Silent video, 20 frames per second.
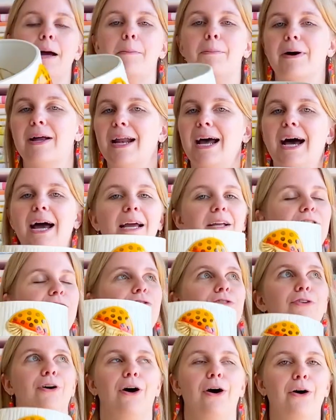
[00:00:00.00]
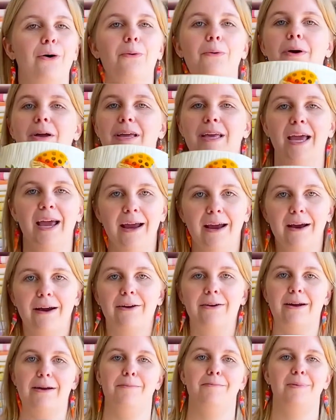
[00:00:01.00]
But I don't
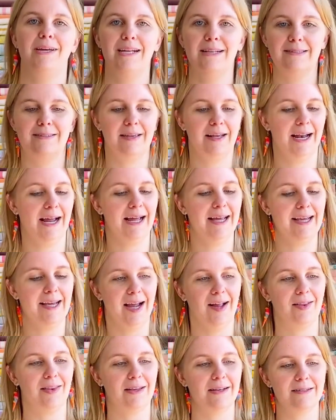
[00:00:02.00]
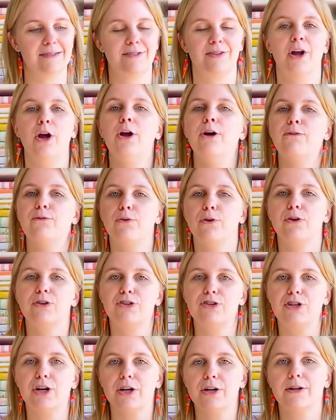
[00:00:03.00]
care. It means that I get this for
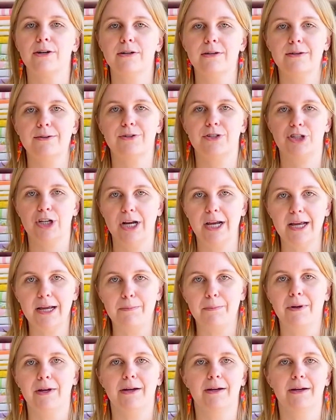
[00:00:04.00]
dirt cheap.